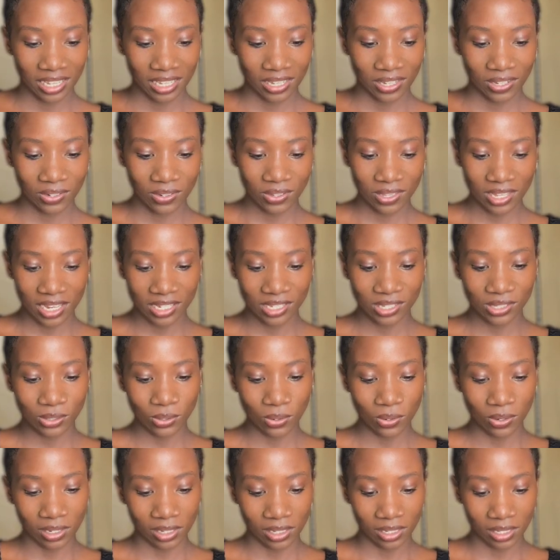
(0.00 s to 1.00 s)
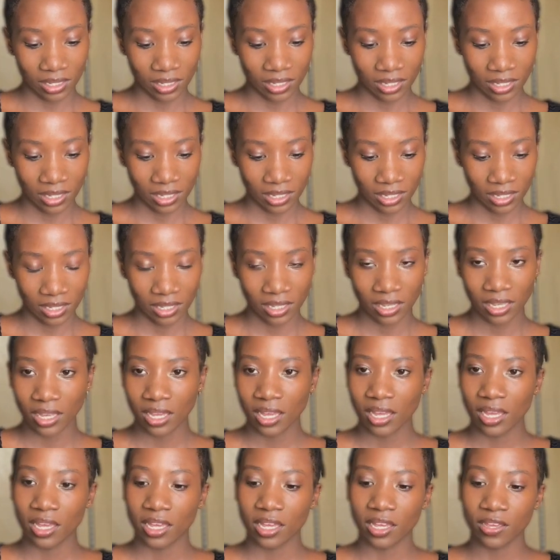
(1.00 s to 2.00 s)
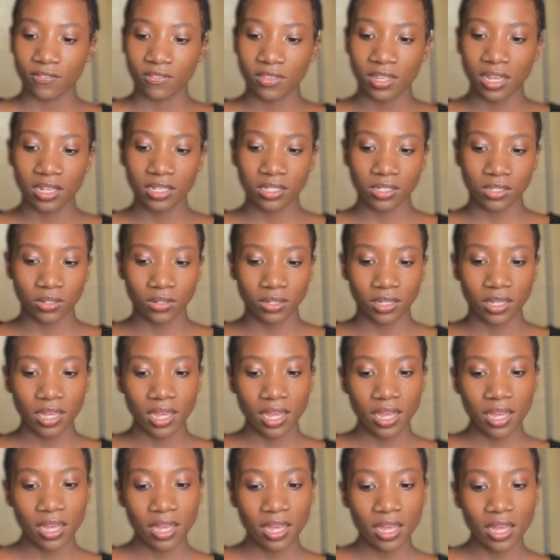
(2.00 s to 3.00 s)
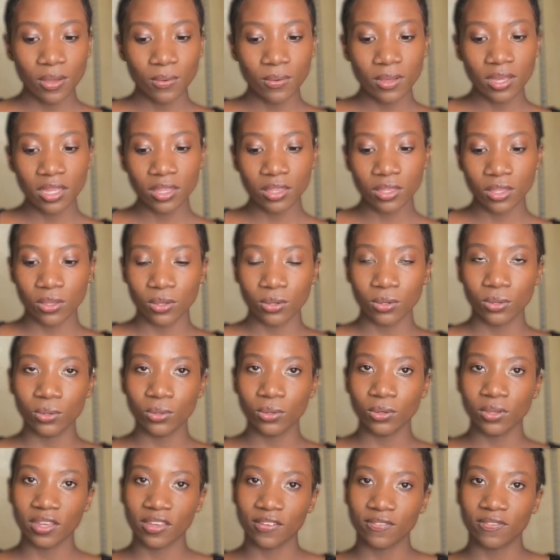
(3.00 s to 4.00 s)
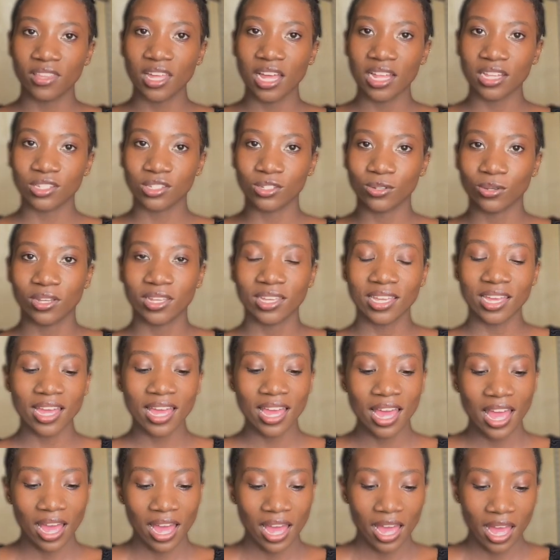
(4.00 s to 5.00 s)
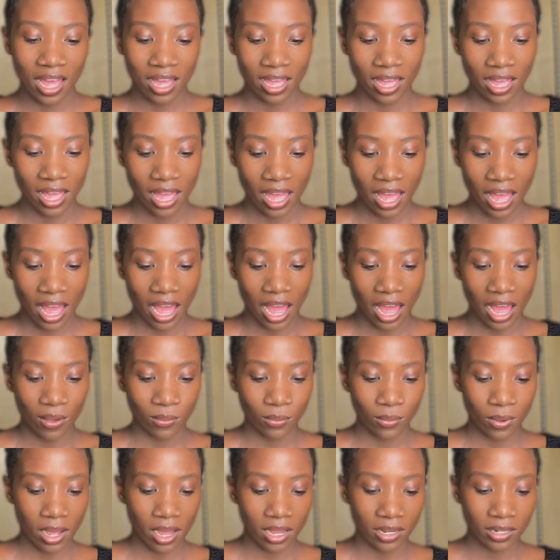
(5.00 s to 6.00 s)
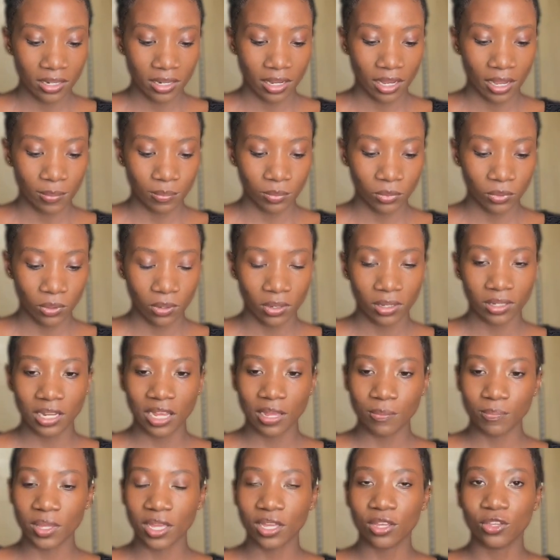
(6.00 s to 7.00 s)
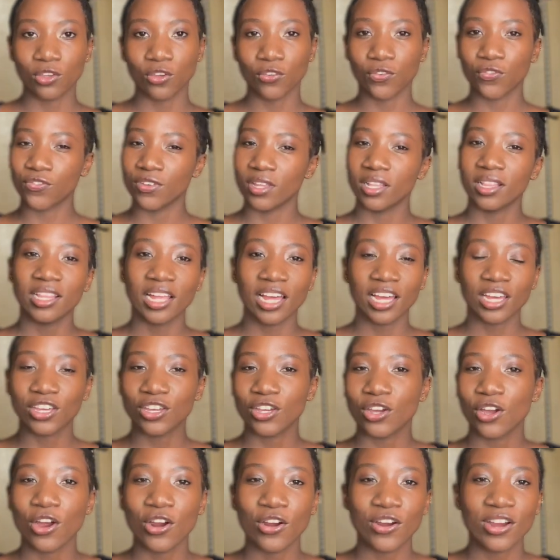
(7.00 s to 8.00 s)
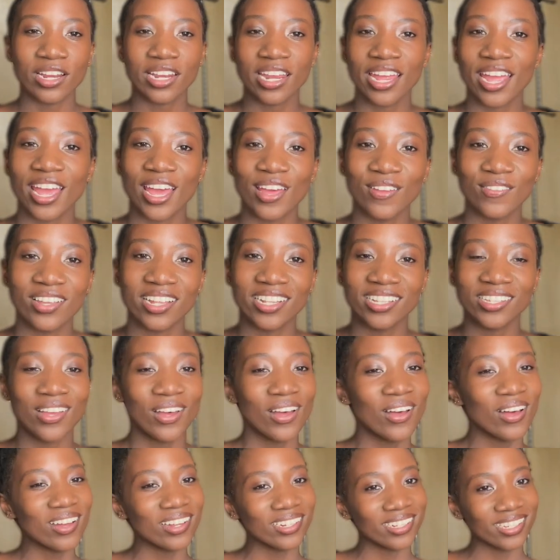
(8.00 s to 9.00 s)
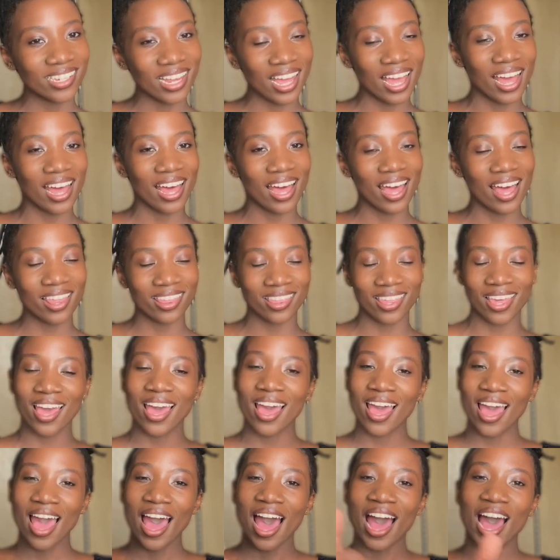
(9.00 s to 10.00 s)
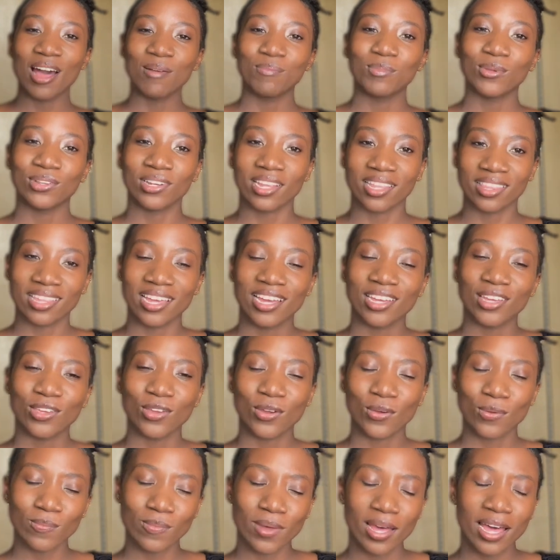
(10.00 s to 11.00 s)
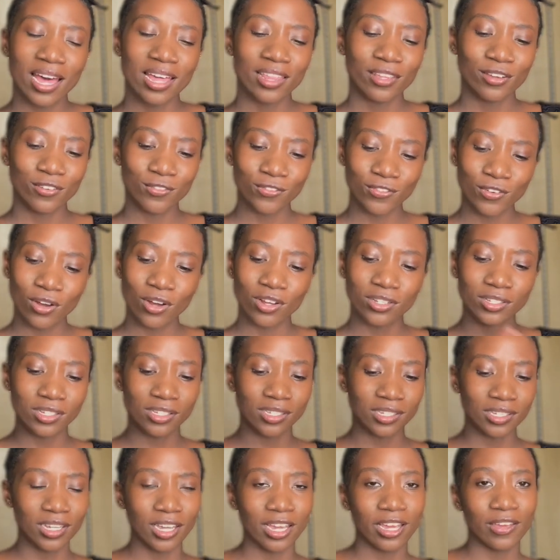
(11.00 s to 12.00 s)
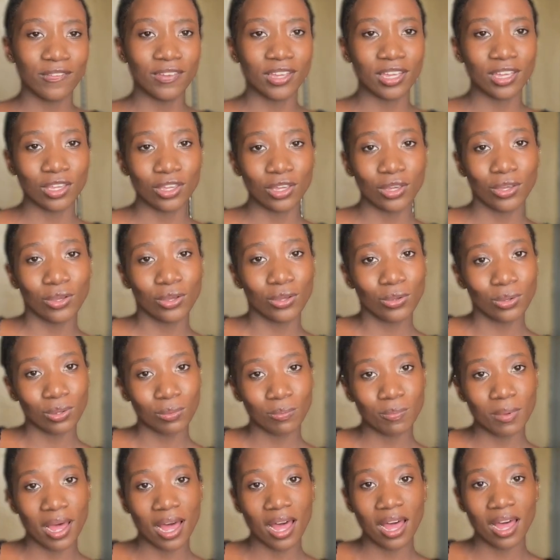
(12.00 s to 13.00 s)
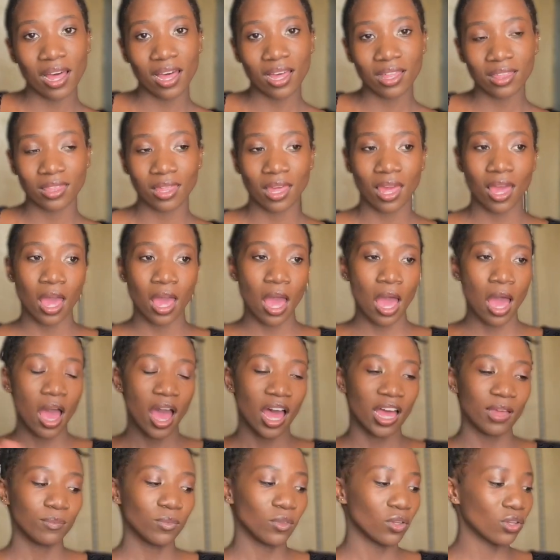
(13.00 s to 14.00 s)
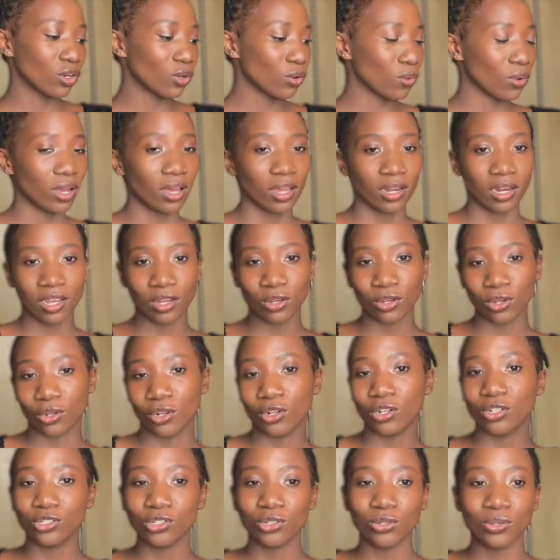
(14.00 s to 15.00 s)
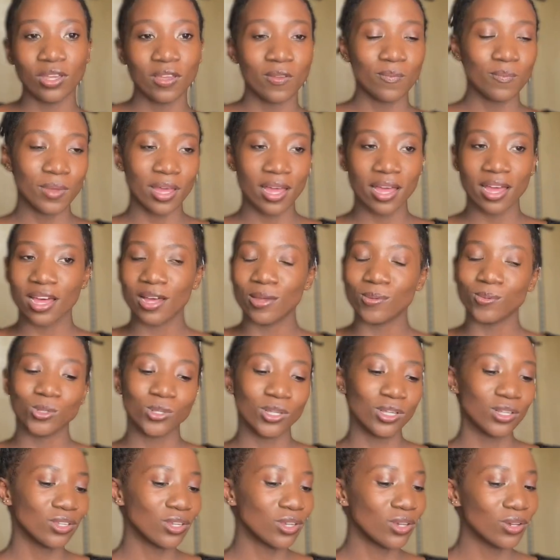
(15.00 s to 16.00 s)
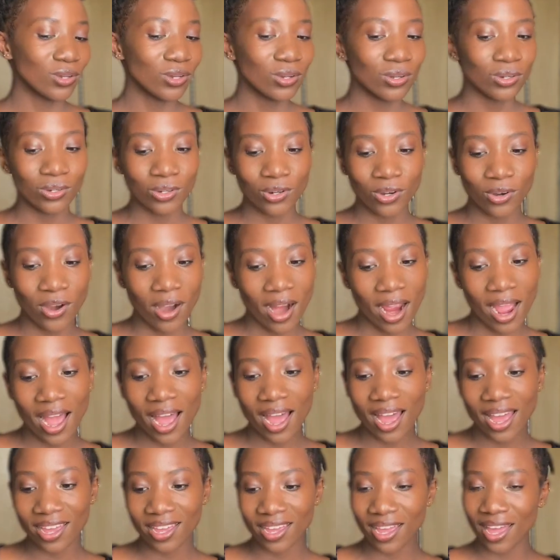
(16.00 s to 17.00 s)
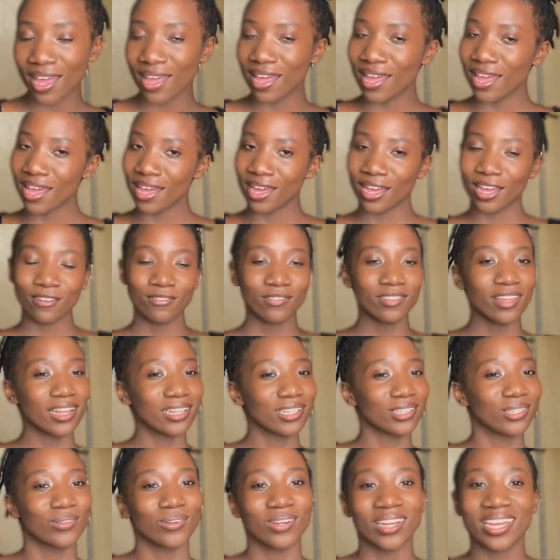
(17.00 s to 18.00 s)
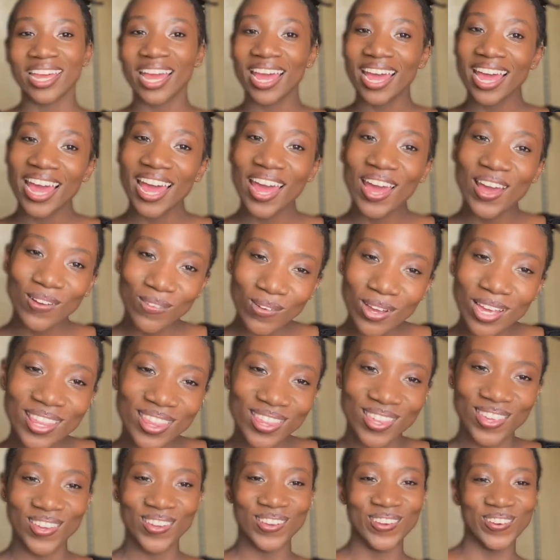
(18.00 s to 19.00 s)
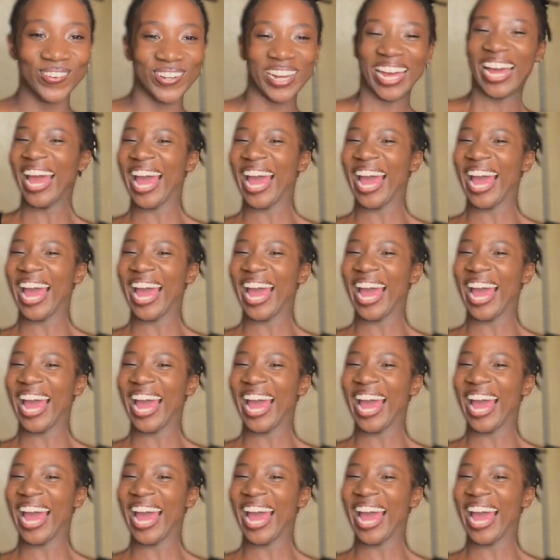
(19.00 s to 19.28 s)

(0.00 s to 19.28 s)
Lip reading: Know that song. If that's okay with you, if that's okay. I'm gonna make you feel like you're in heaven on earth. I'm gonna thank your mother for just giving you birth. I'm gonna wanna hold you in my arms when you cry. If that's okay with you.